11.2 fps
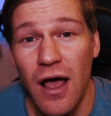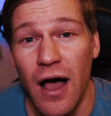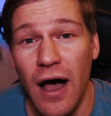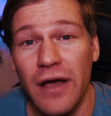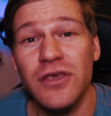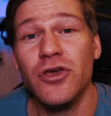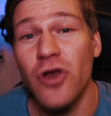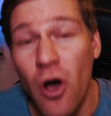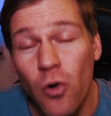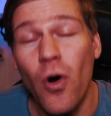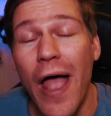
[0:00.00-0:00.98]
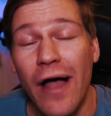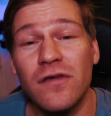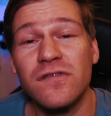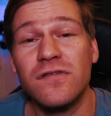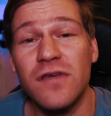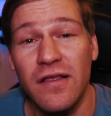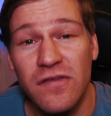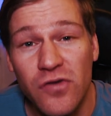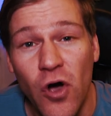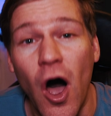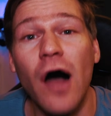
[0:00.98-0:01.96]
Uh, you know who else gets
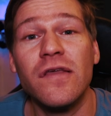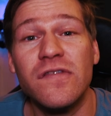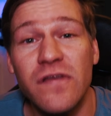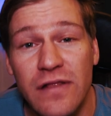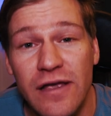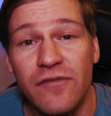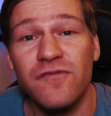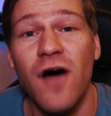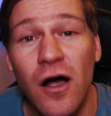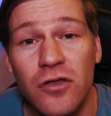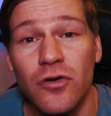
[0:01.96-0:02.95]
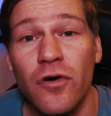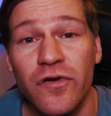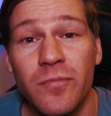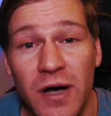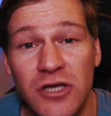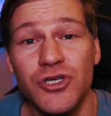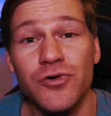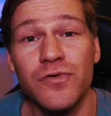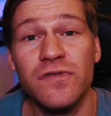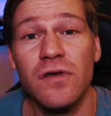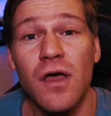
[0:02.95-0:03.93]
constantly fucked over by
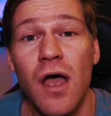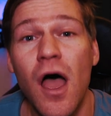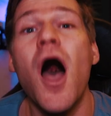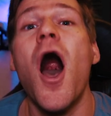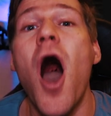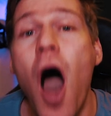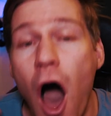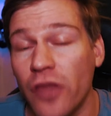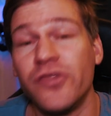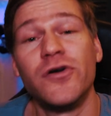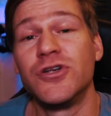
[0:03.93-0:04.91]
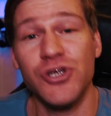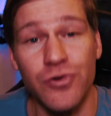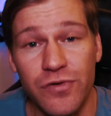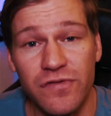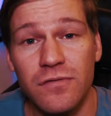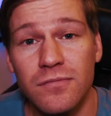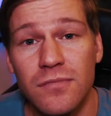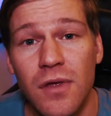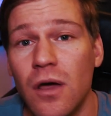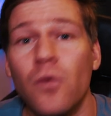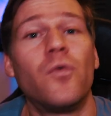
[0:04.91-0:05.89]
Jews? Other Jews.
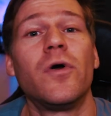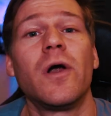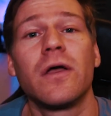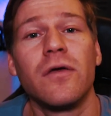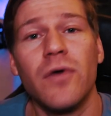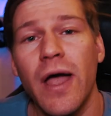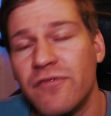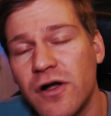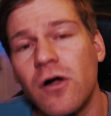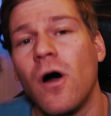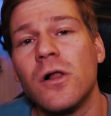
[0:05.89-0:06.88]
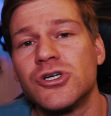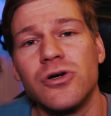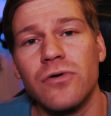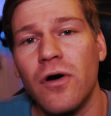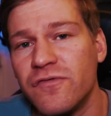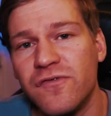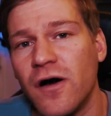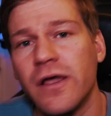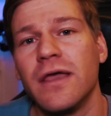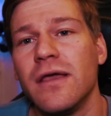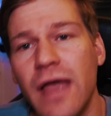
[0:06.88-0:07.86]
We're, we have a culture of
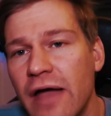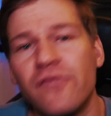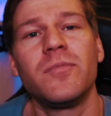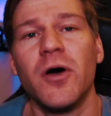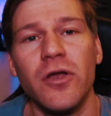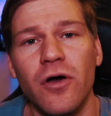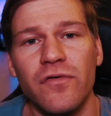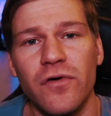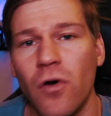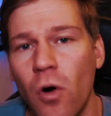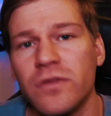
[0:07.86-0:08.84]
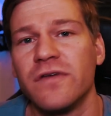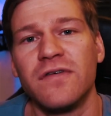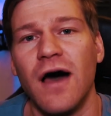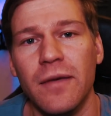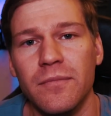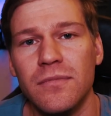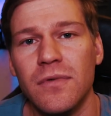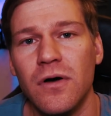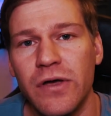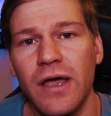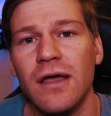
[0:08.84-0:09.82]
fucking everybody over all the time,
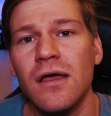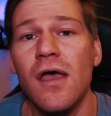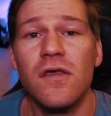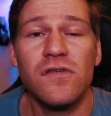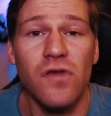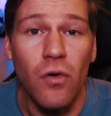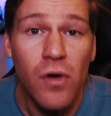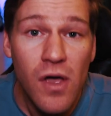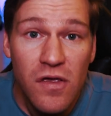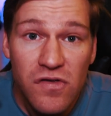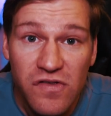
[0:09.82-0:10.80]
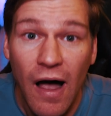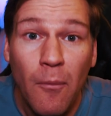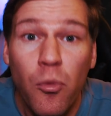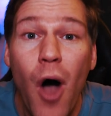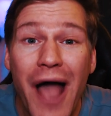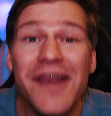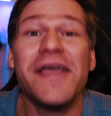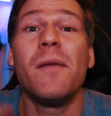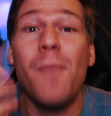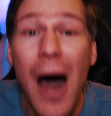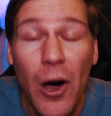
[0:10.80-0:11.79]
okay? So stop whining
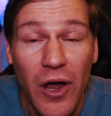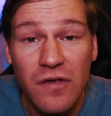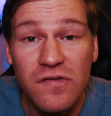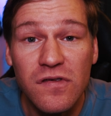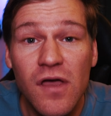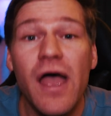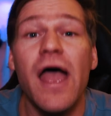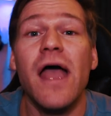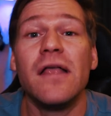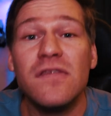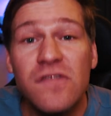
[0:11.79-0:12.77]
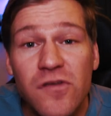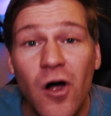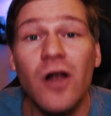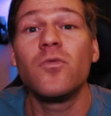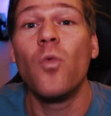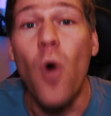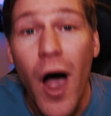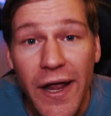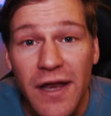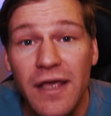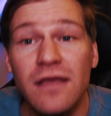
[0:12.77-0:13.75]
about us and start
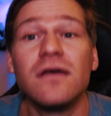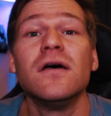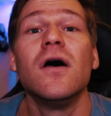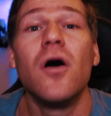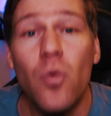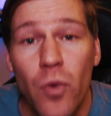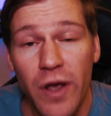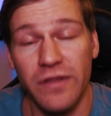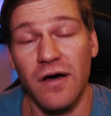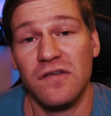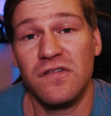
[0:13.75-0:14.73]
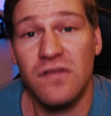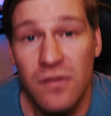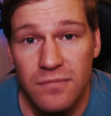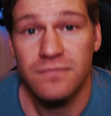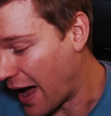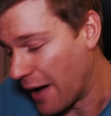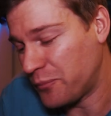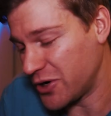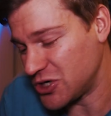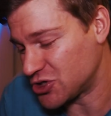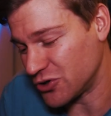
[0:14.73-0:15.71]
whining with us. I'm
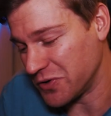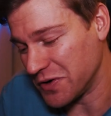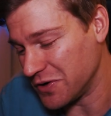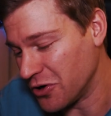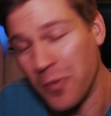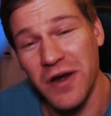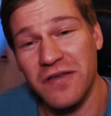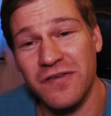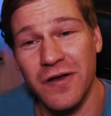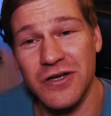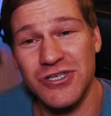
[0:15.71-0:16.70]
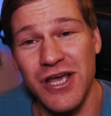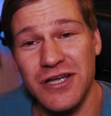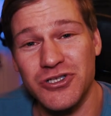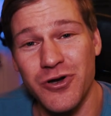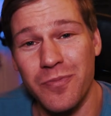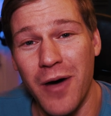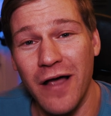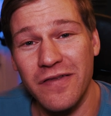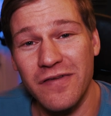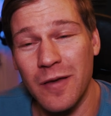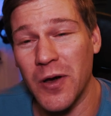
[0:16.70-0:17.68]
pretty sure nobody's gonna change their
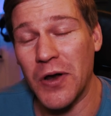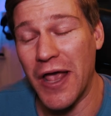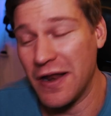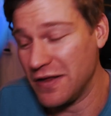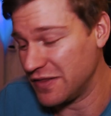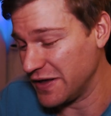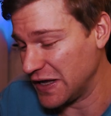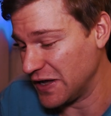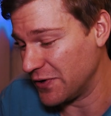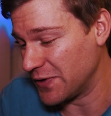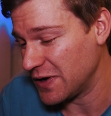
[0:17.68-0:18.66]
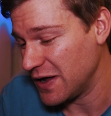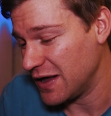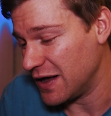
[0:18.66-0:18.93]
minds about anything here.